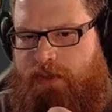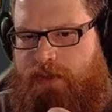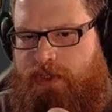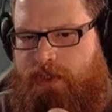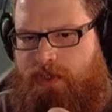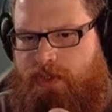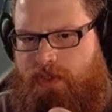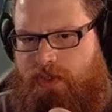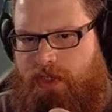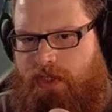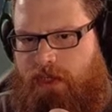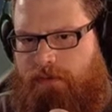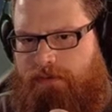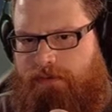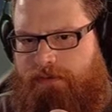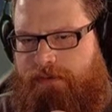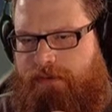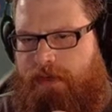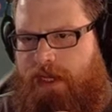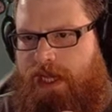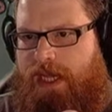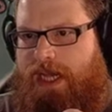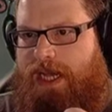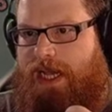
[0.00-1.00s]
shutoff,
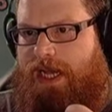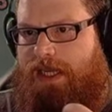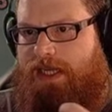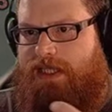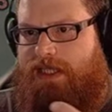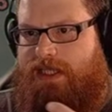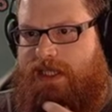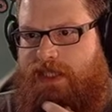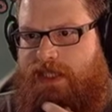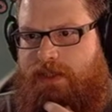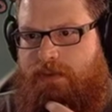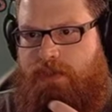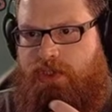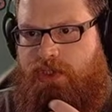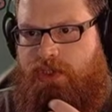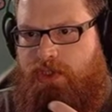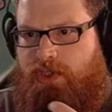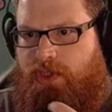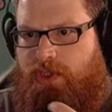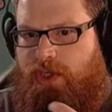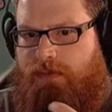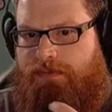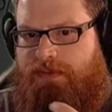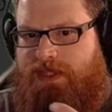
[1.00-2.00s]
and this liquid
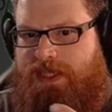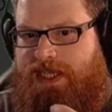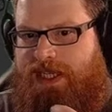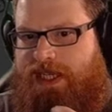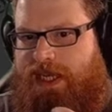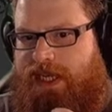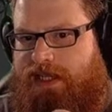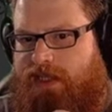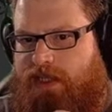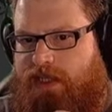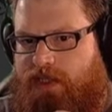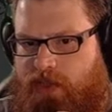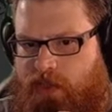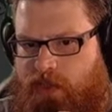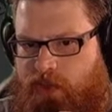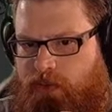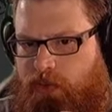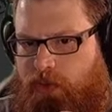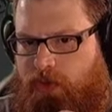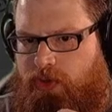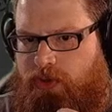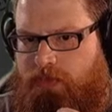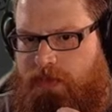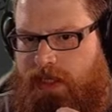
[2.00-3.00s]
shutoff is connected to some
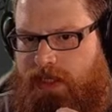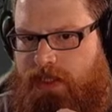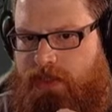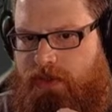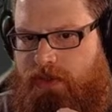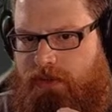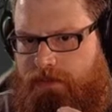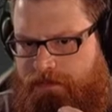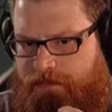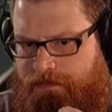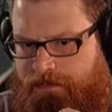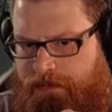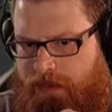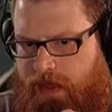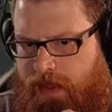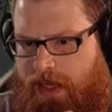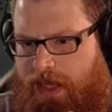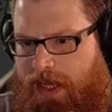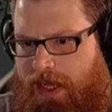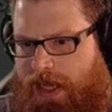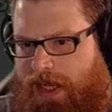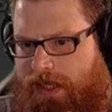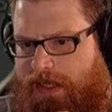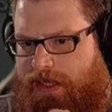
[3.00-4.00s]
automation,
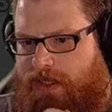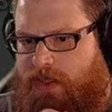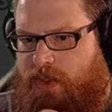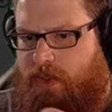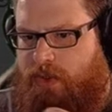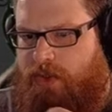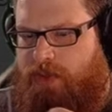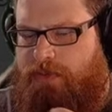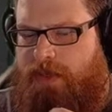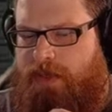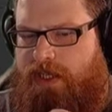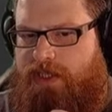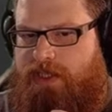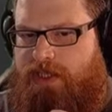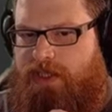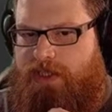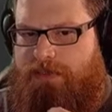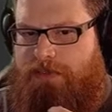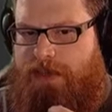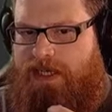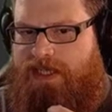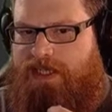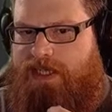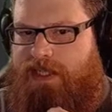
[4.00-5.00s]
and this automation is
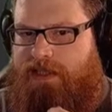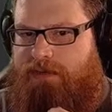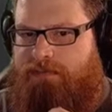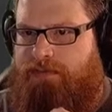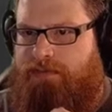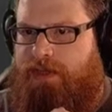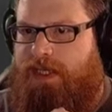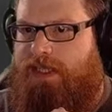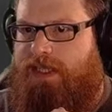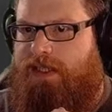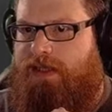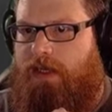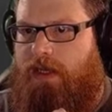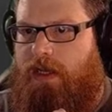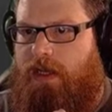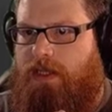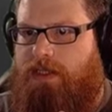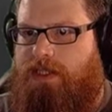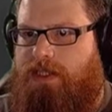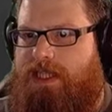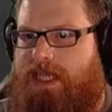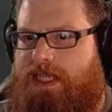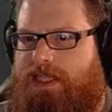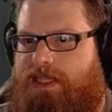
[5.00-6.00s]
basically reading the
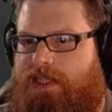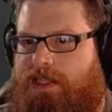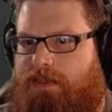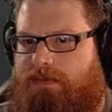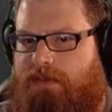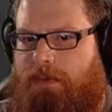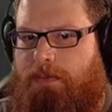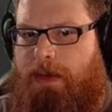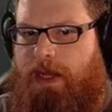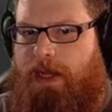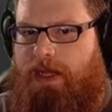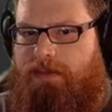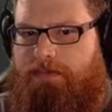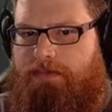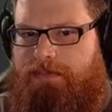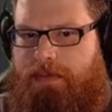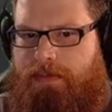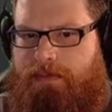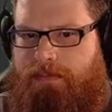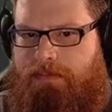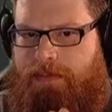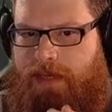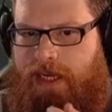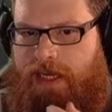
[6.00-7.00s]
contents of the pipe
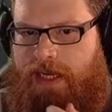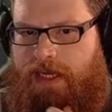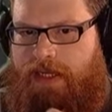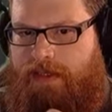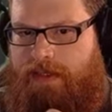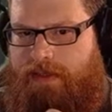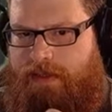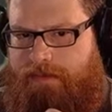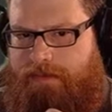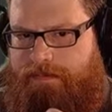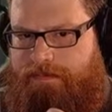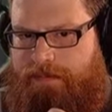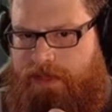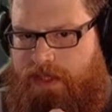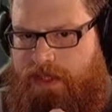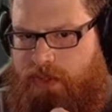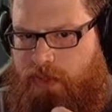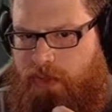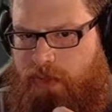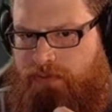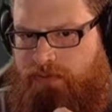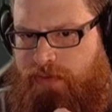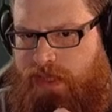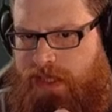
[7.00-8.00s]
behind it.
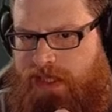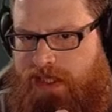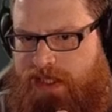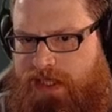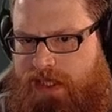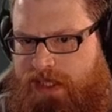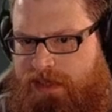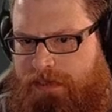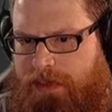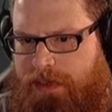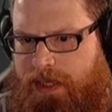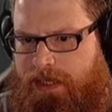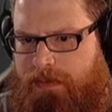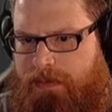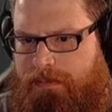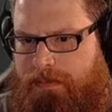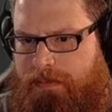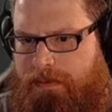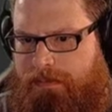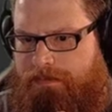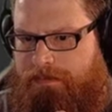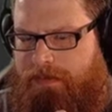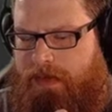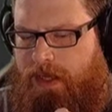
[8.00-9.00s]
So it reads this pipe,
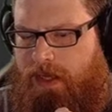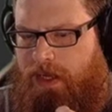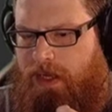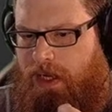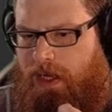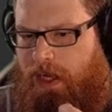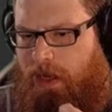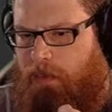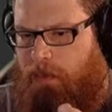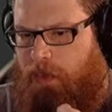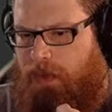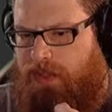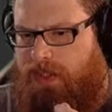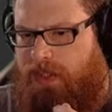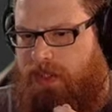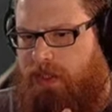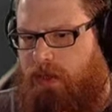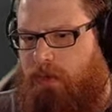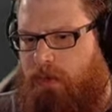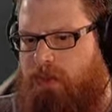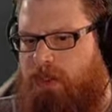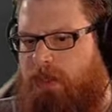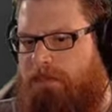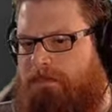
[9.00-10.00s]
and once it
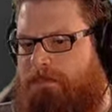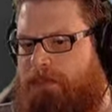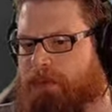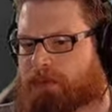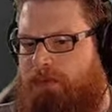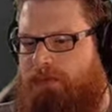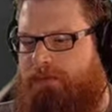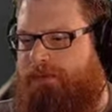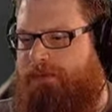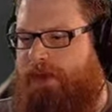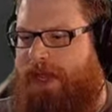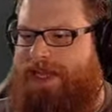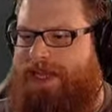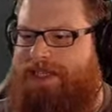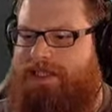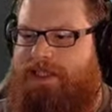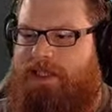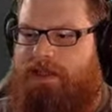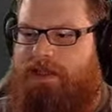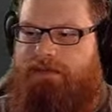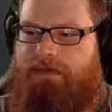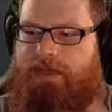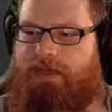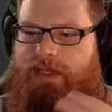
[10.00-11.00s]
goes above
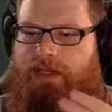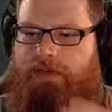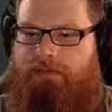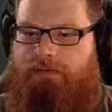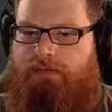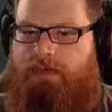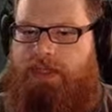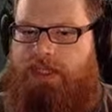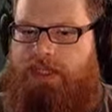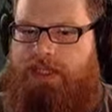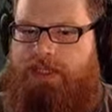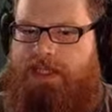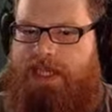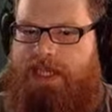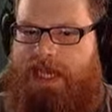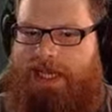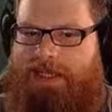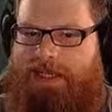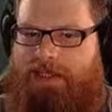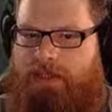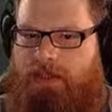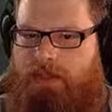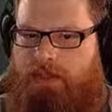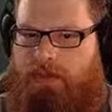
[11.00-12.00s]
83 degrees,
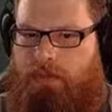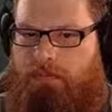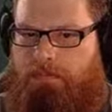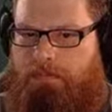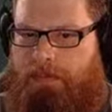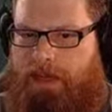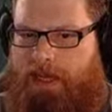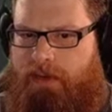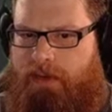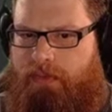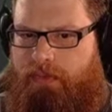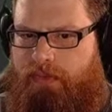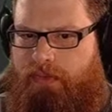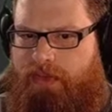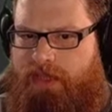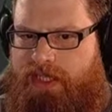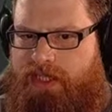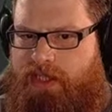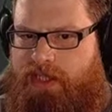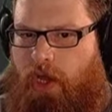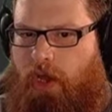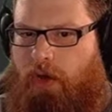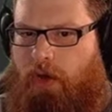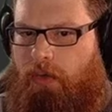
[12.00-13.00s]
I dump out
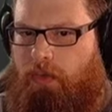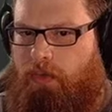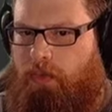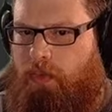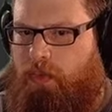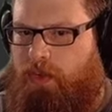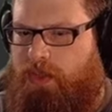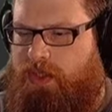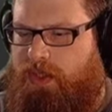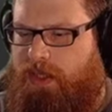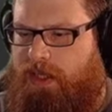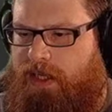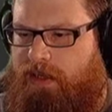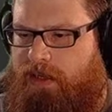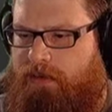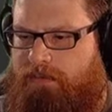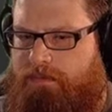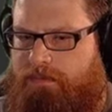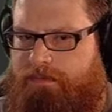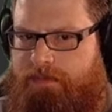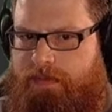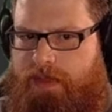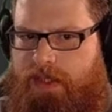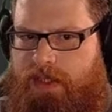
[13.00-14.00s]
this hot water now.
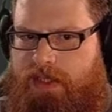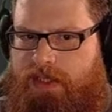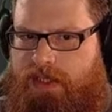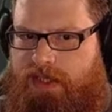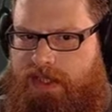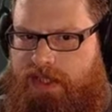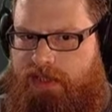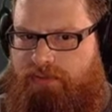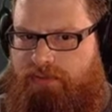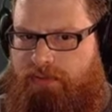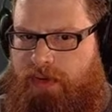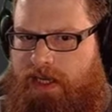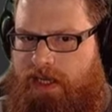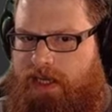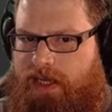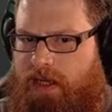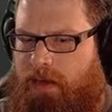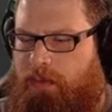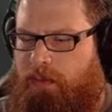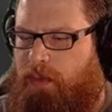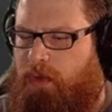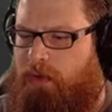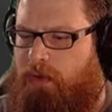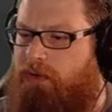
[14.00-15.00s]
So this radiator
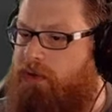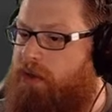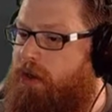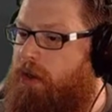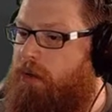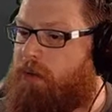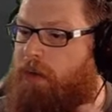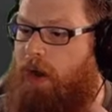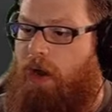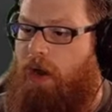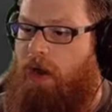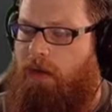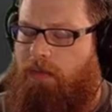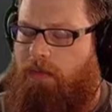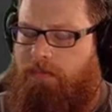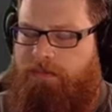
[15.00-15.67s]
water would go hot,